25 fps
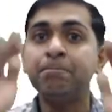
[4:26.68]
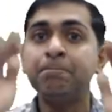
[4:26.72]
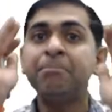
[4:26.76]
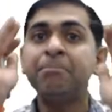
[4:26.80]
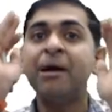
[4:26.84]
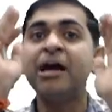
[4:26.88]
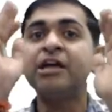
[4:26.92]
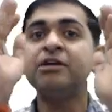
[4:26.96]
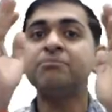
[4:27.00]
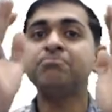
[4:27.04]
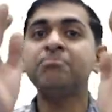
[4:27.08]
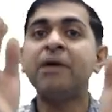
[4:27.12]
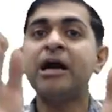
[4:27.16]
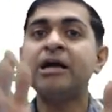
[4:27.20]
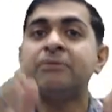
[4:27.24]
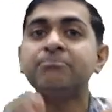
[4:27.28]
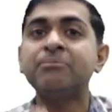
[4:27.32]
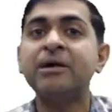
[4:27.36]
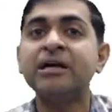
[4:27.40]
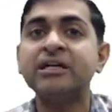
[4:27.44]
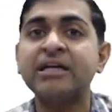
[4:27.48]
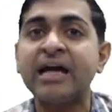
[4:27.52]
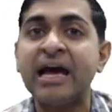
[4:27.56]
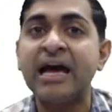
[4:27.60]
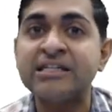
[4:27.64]

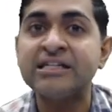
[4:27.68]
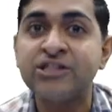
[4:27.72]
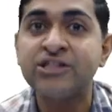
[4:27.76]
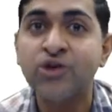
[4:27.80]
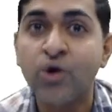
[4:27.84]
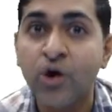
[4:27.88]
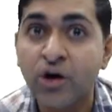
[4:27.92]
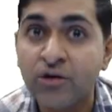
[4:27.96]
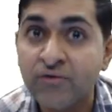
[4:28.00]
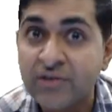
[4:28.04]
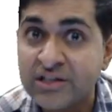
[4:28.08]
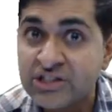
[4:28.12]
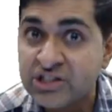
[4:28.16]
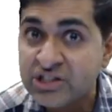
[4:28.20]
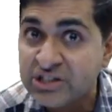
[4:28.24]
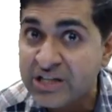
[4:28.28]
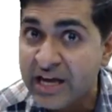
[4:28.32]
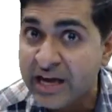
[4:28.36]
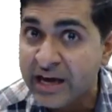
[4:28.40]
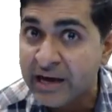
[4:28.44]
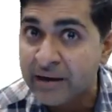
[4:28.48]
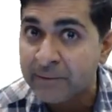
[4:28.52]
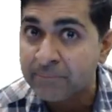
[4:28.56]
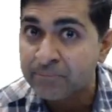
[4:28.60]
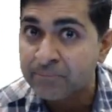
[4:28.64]
But as you always
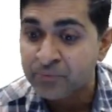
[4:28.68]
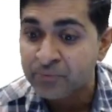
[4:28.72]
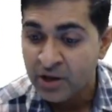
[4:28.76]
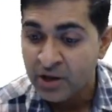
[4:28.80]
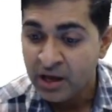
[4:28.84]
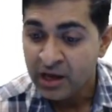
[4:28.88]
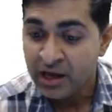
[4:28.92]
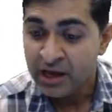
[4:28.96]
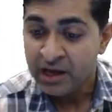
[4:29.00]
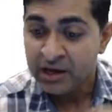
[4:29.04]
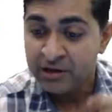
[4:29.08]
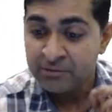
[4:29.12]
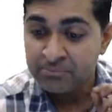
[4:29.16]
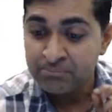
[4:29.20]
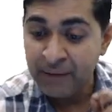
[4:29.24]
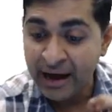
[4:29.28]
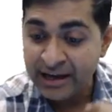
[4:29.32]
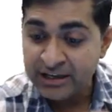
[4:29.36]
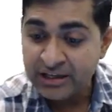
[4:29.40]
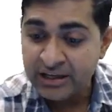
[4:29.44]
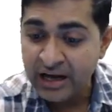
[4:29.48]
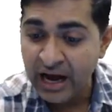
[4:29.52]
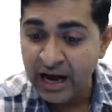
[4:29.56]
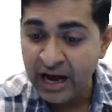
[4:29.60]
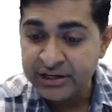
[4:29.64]
say,
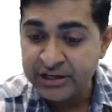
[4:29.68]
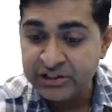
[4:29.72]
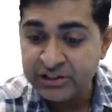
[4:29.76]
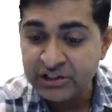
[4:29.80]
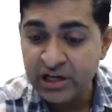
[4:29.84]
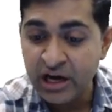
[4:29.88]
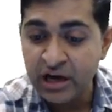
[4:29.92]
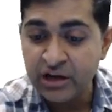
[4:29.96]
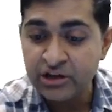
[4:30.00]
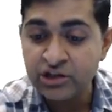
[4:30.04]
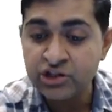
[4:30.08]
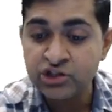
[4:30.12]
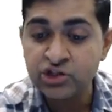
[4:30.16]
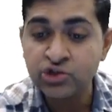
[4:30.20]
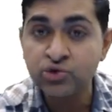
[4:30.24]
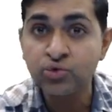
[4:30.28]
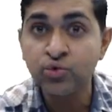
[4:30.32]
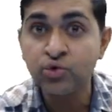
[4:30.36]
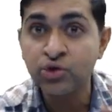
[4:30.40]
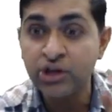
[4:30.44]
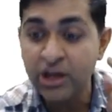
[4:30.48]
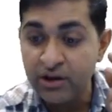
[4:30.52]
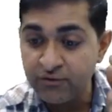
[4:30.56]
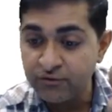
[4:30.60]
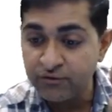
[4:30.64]
my idea is
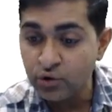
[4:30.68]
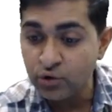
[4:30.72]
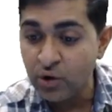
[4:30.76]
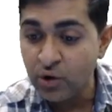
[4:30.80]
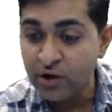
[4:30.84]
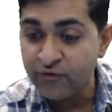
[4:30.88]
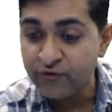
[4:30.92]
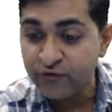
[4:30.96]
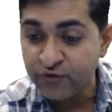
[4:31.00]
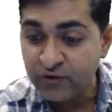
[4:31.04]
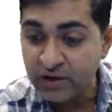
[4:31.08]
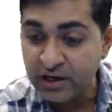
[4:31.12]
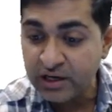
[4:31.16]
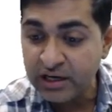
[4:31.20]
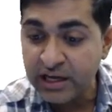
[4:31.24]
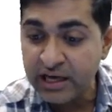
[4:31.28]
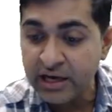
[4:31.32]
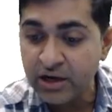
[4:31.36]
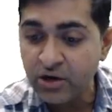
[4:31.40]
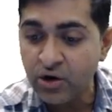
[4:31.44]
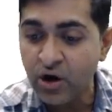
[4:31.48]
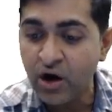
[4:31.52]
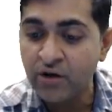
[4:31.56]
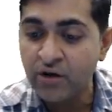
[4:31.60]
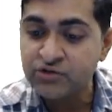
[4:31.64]
to give you a
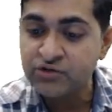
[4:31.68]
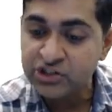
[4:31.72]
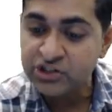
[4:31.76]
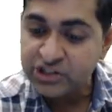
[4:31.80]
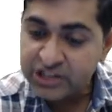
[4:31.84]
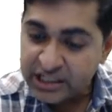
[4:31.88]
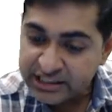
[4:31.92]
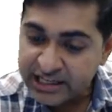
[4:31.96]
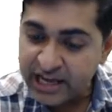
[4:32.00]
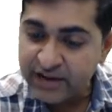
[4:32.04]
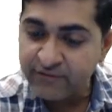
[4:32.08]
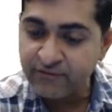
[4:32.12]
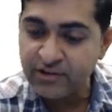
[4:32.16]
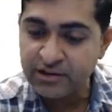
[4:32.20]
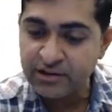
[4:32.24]
feeling of sitting